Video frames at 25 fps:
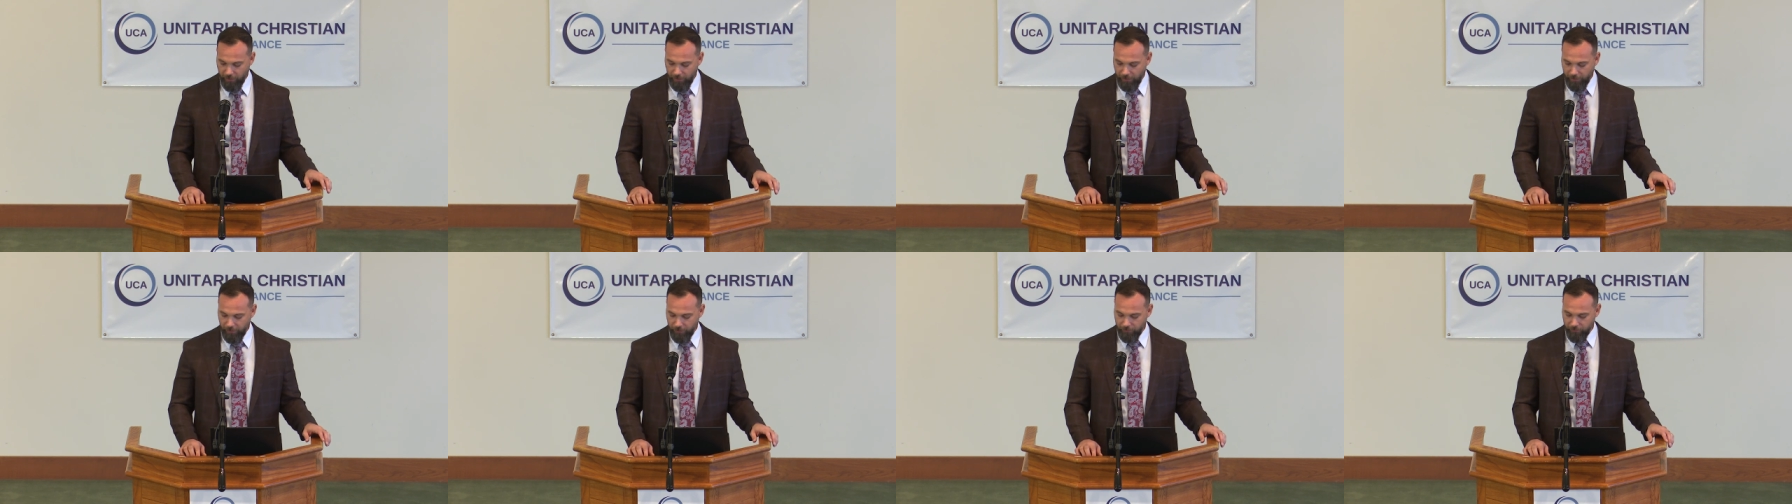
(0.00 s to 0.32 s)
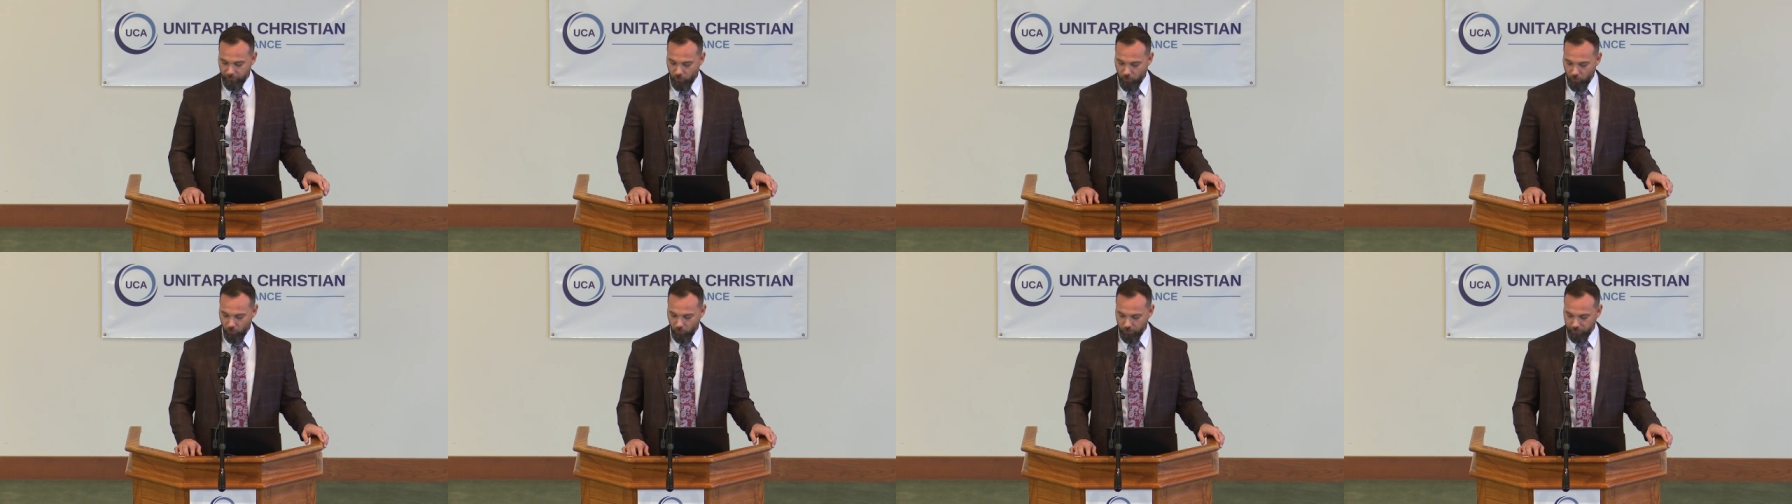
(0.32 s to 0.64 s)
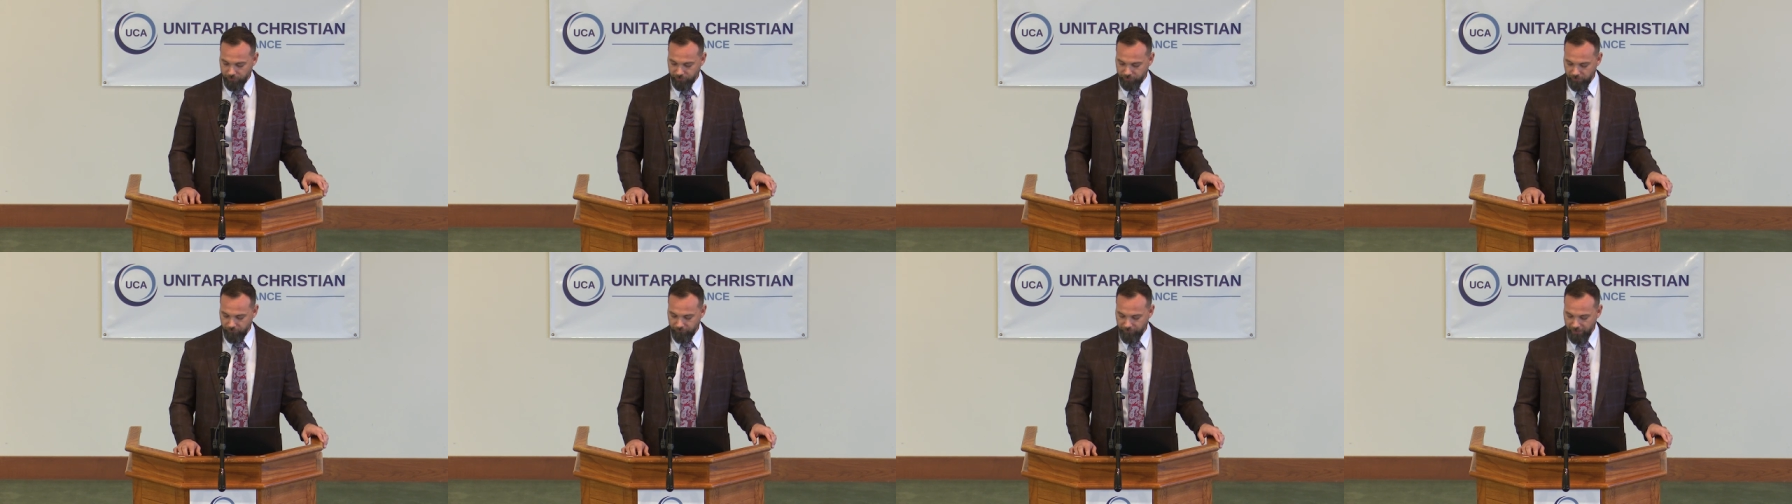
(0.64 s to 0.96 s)
and in the
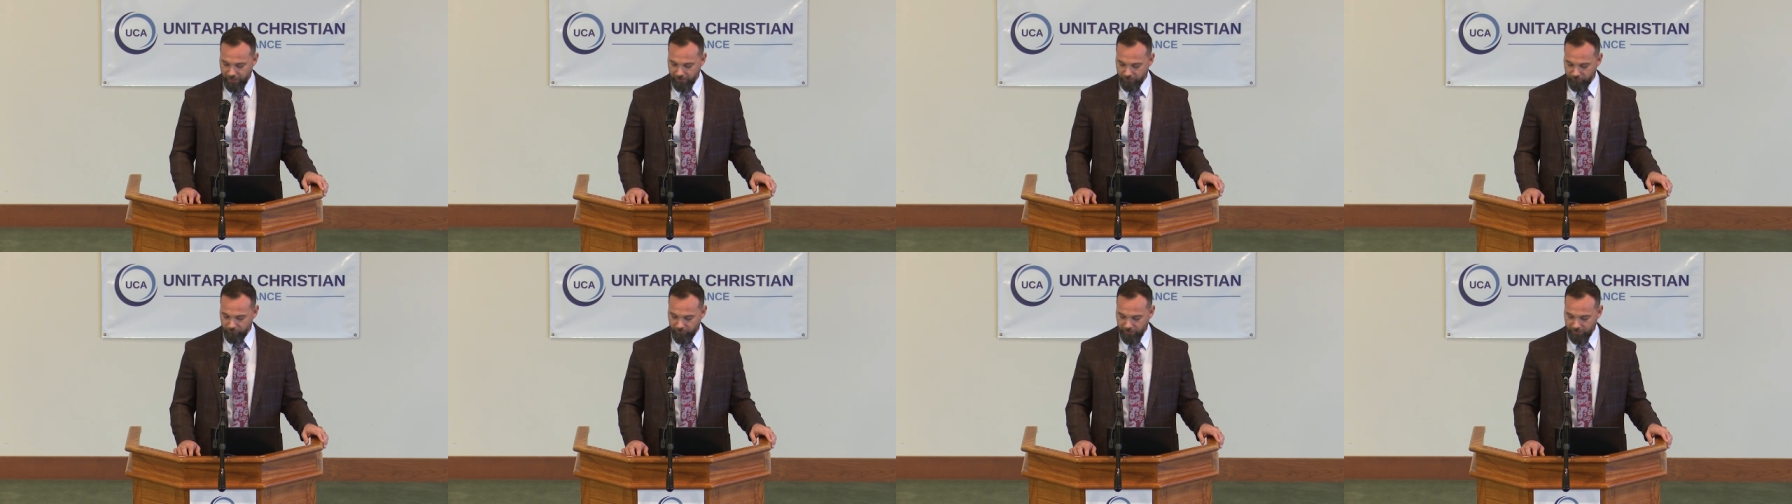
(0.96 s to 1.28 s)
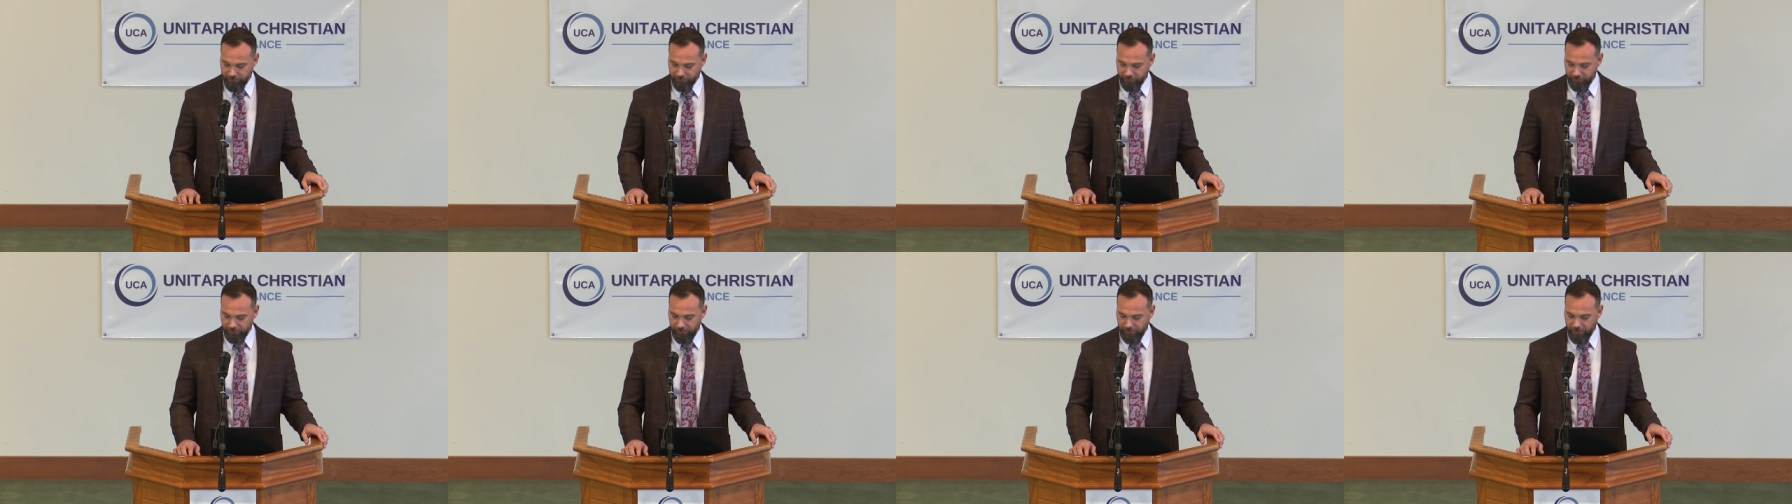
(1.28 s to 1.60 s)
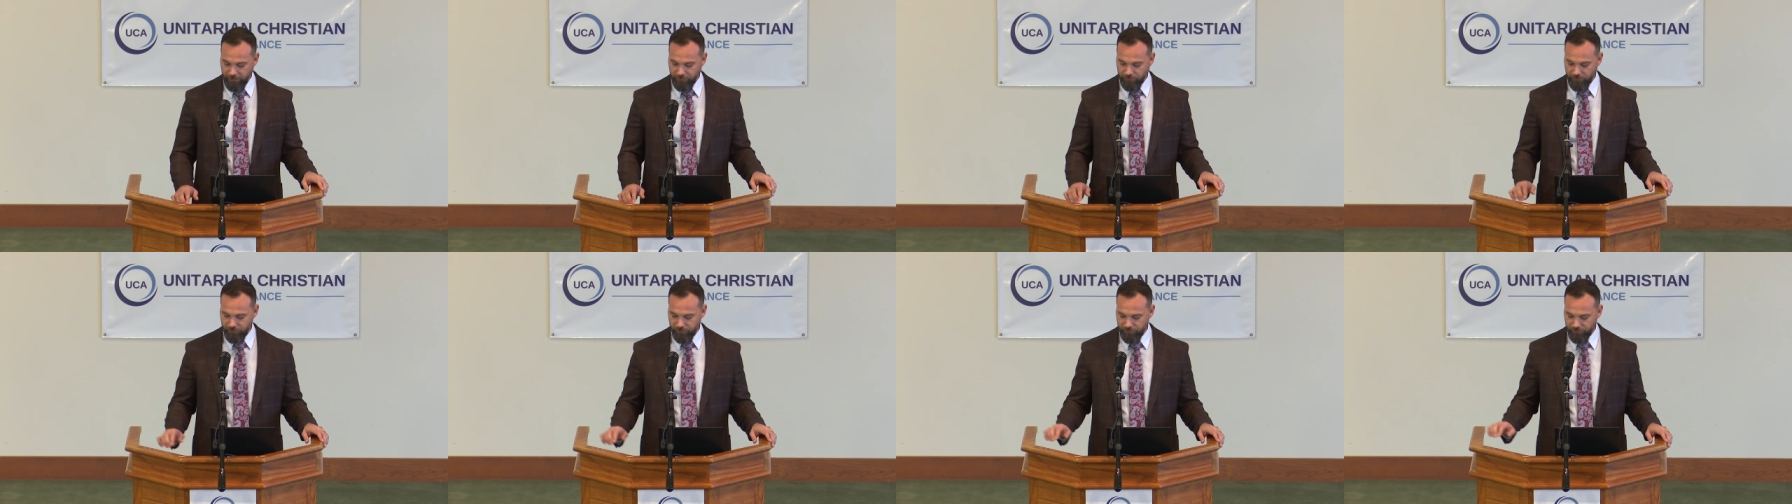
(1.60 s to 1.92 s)
course of that
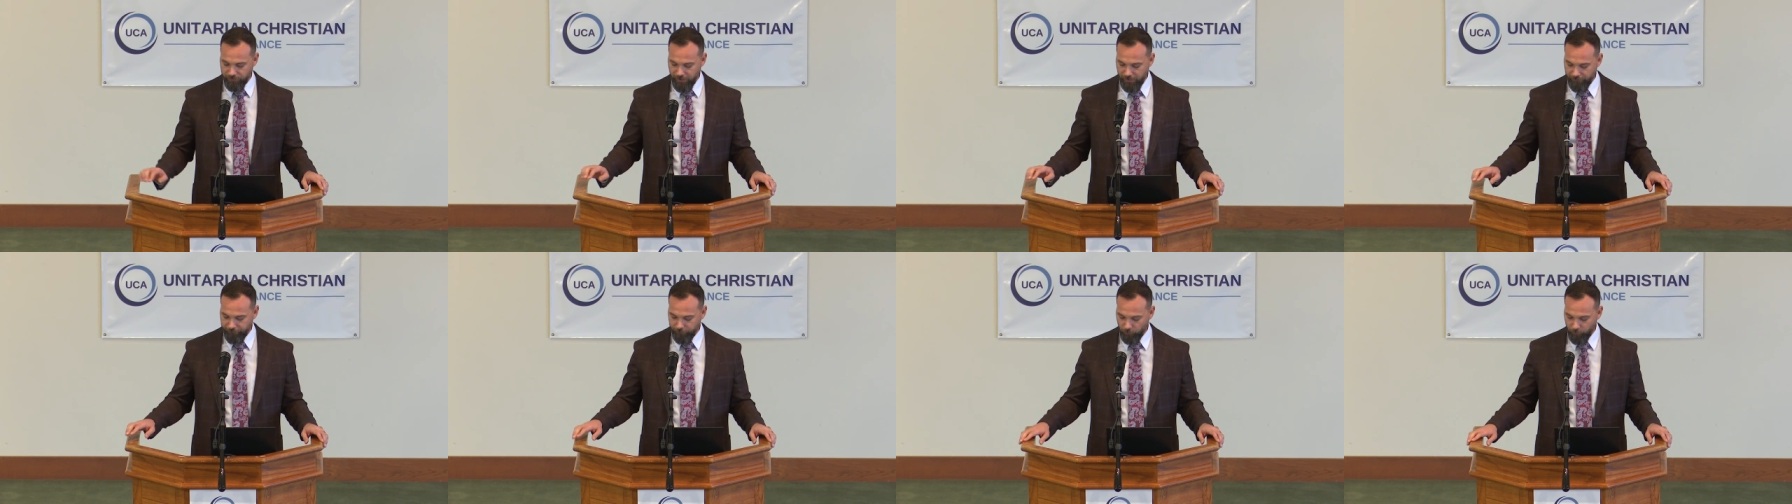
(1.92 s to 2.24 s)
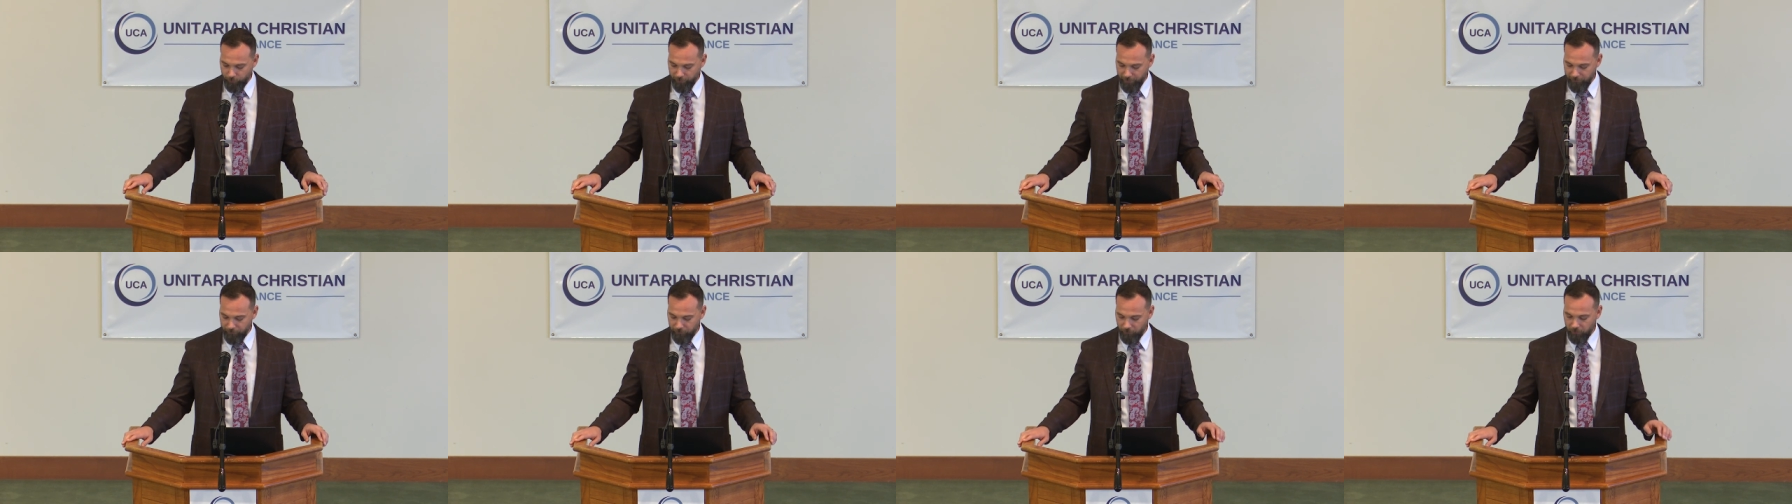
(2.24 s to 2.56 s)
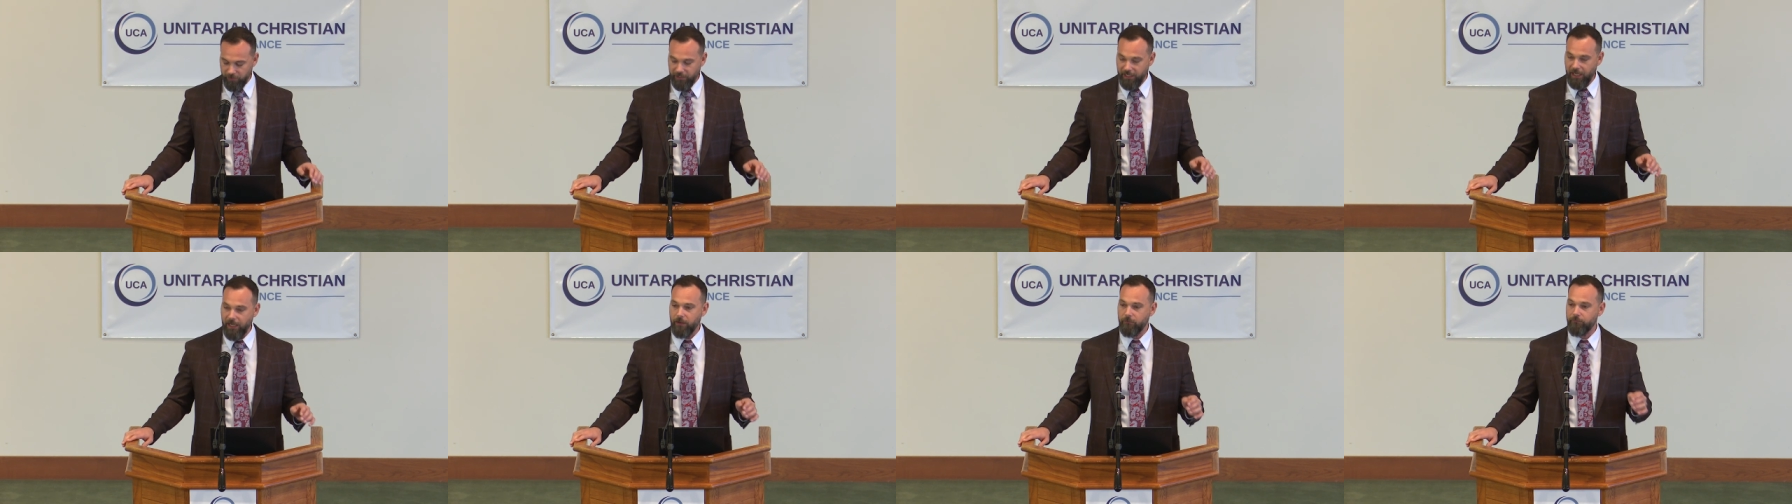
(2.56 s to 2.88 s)
investigation, several people
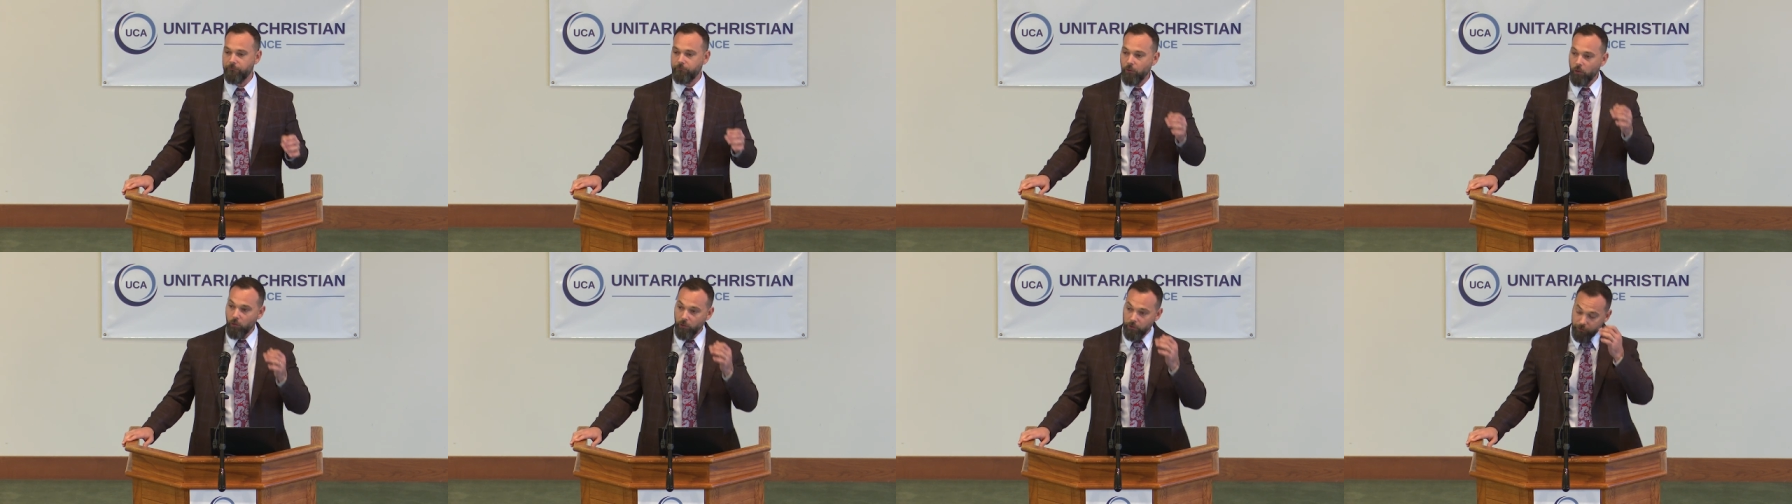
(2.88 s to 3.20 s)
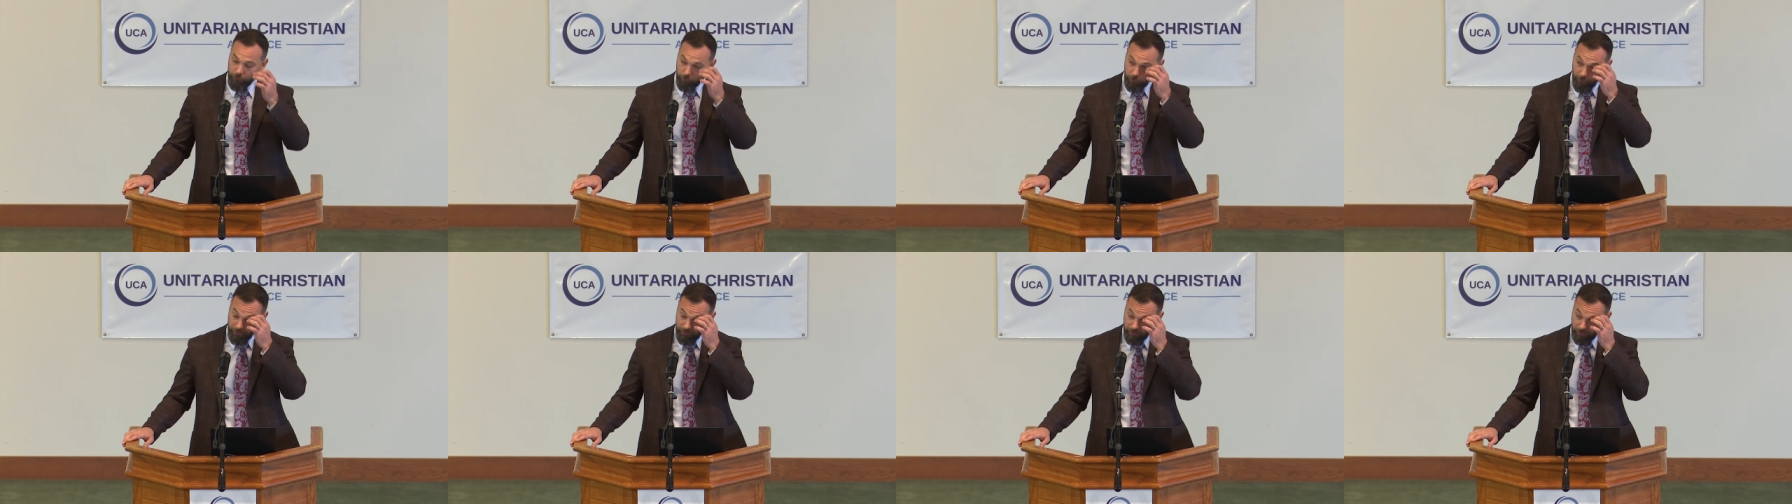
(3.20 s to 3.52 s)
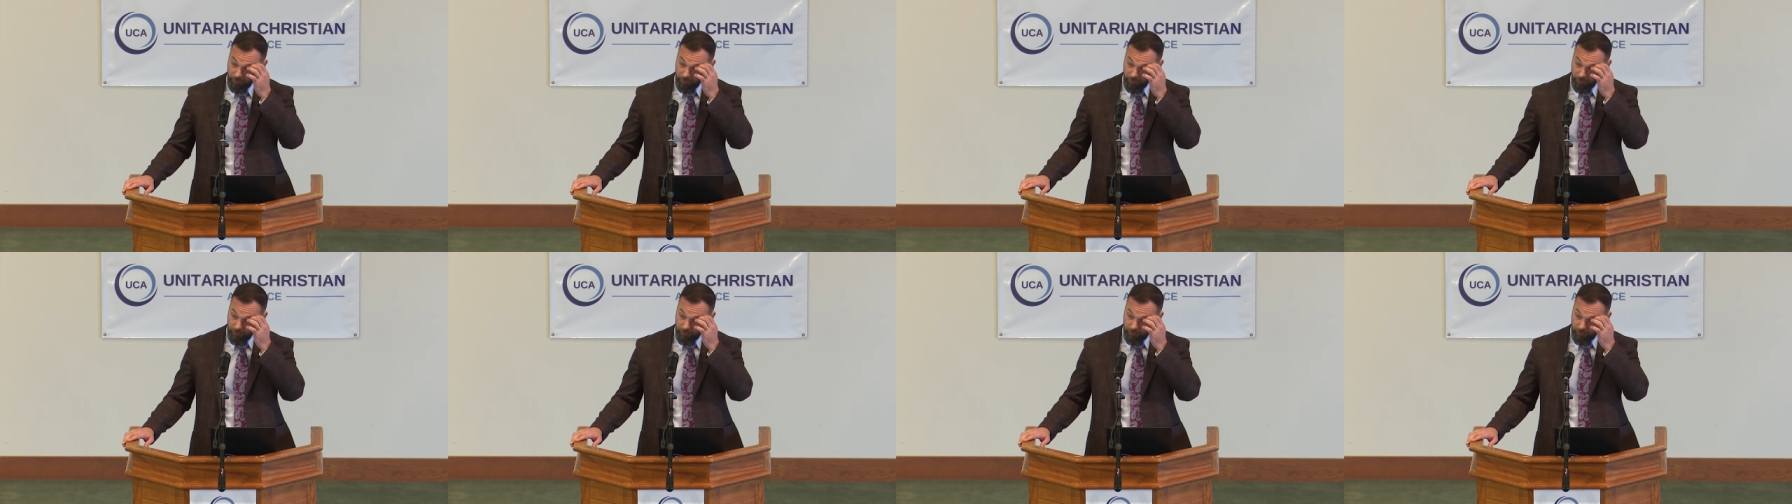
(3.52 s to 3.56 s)
came forward with